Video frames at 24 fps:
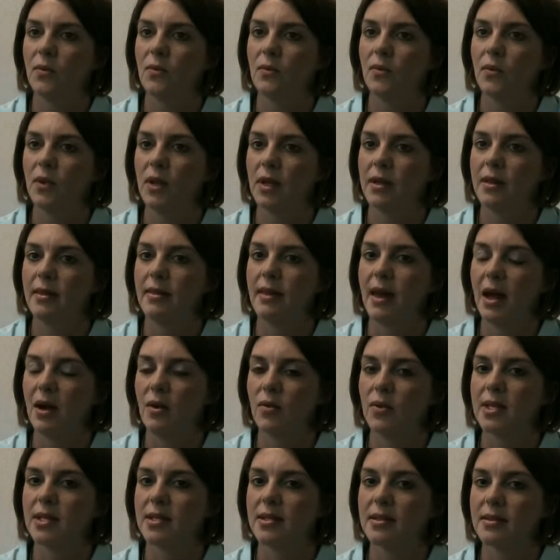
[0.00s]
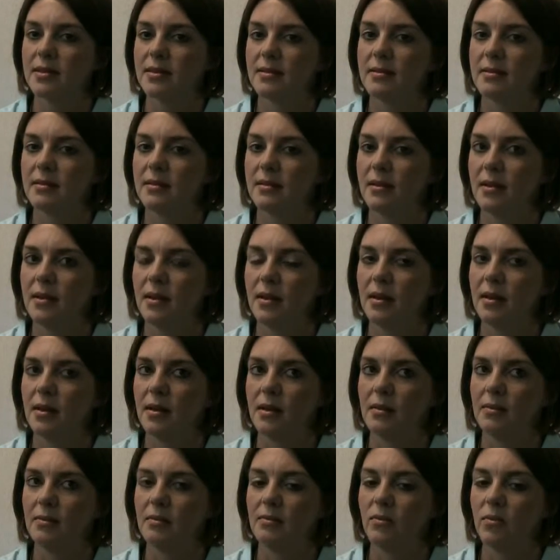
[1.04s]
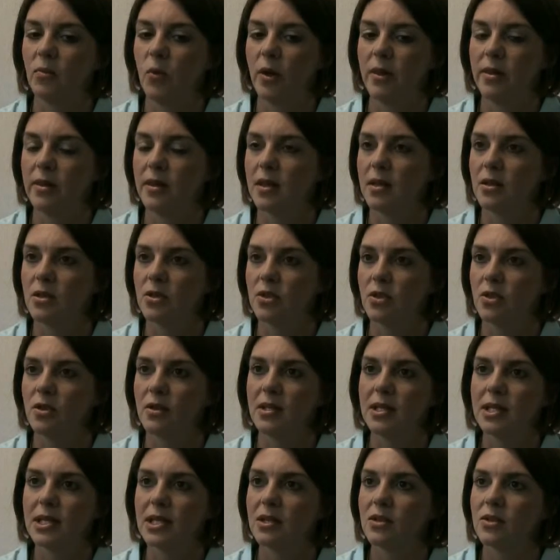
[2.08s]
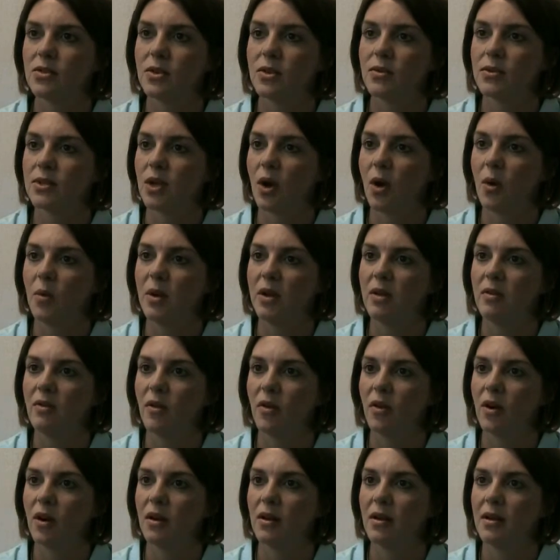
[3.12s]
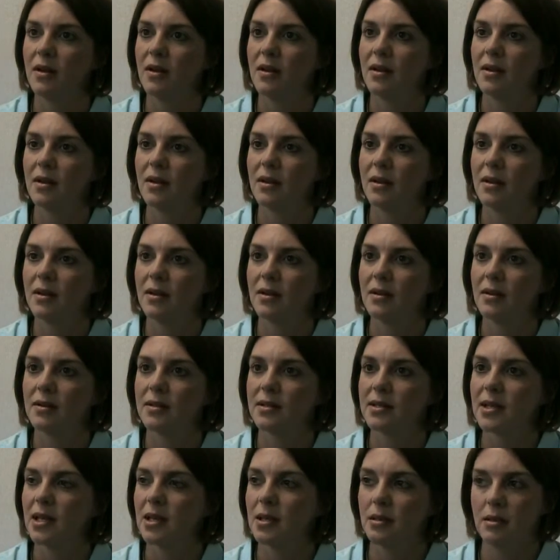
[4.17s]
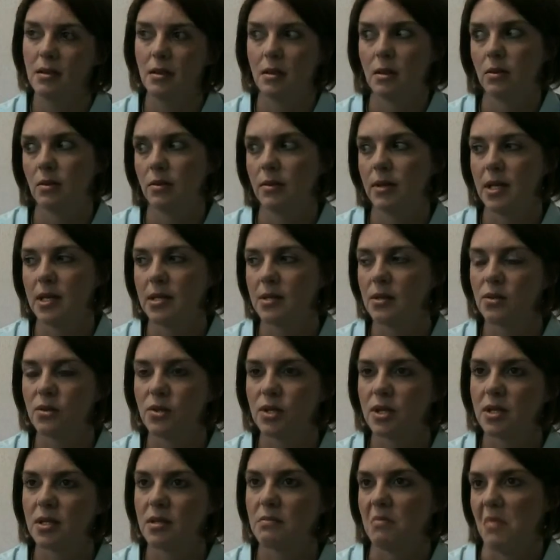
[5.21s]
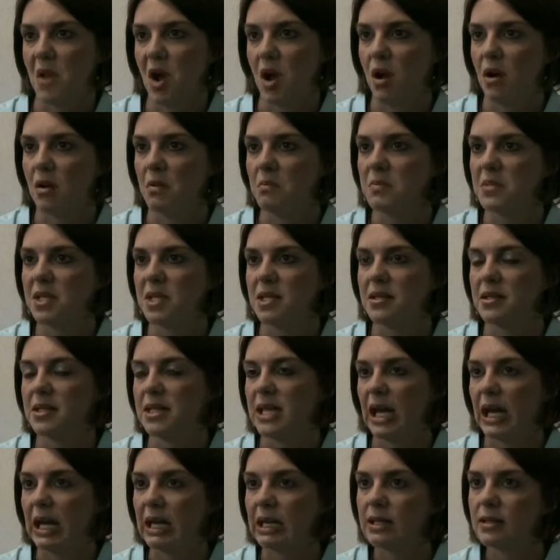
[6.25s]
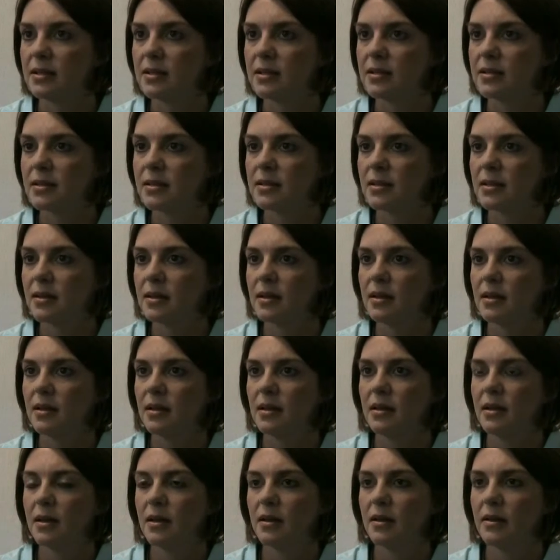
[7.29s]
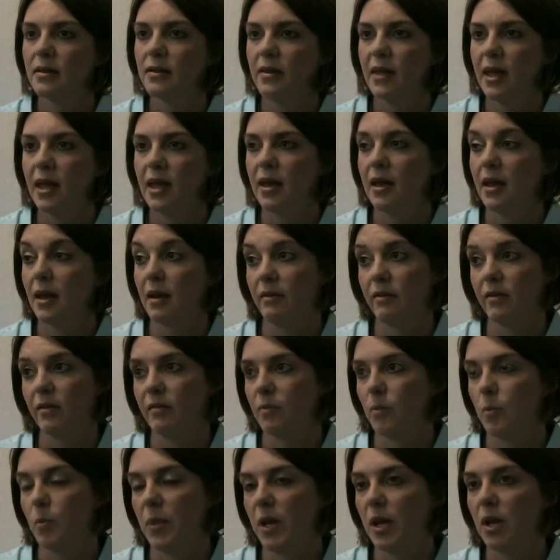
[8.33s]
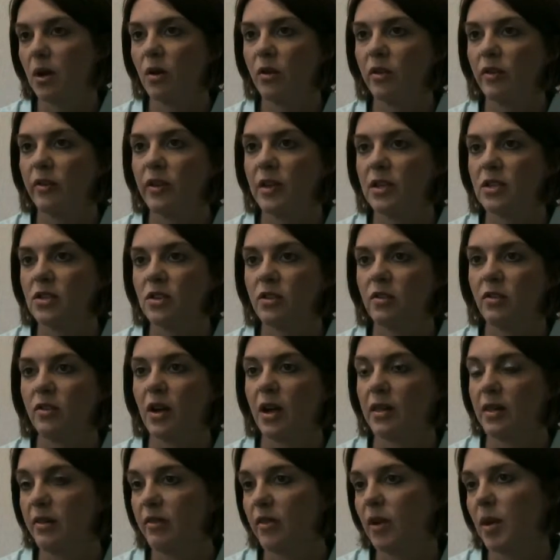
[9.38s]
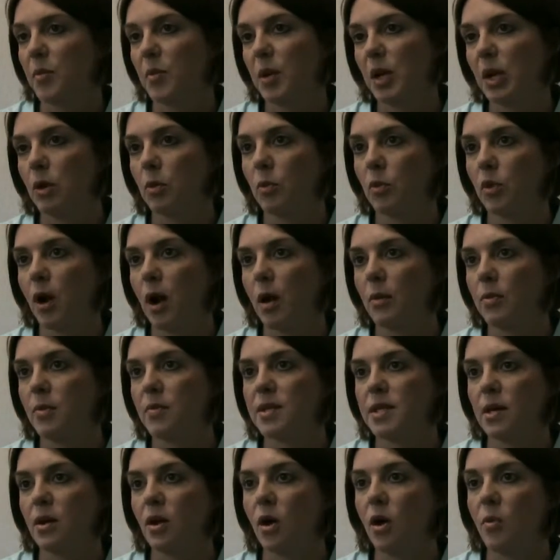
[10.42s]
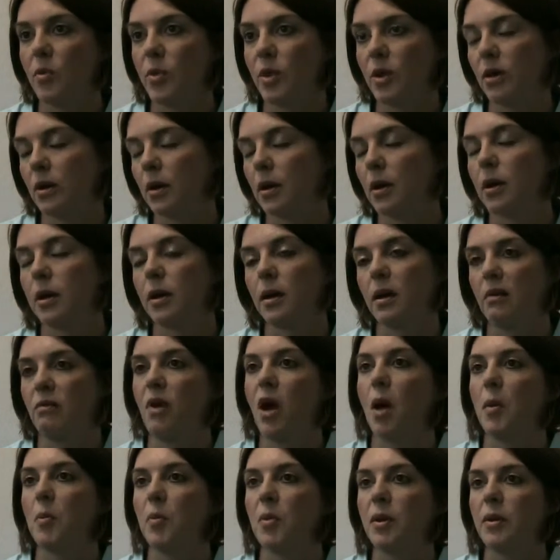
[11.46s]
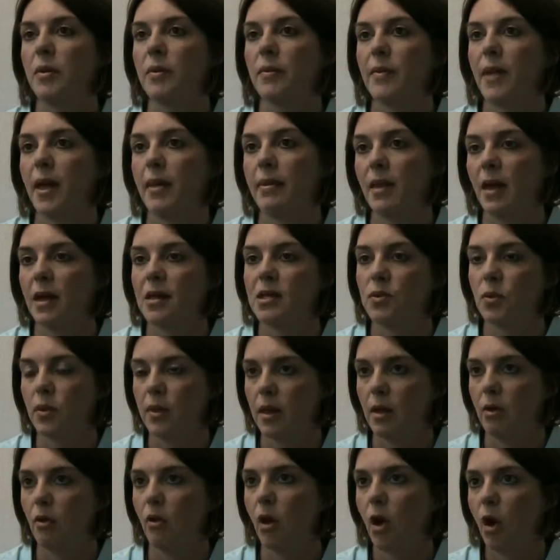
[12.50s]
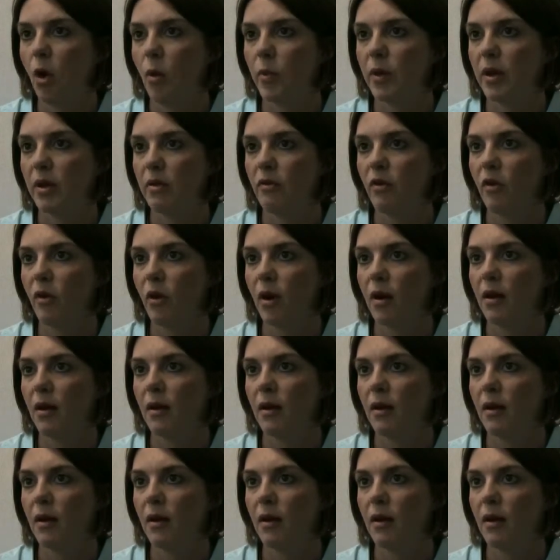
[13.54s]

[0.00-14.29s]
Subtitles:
Well, and that was what the insurance industry was hoping for. It's like, you know, these are just moms and dads. They have bigger fish to fry. They've got bigger problems at home. They're going to give up. And that's what they were hoping for.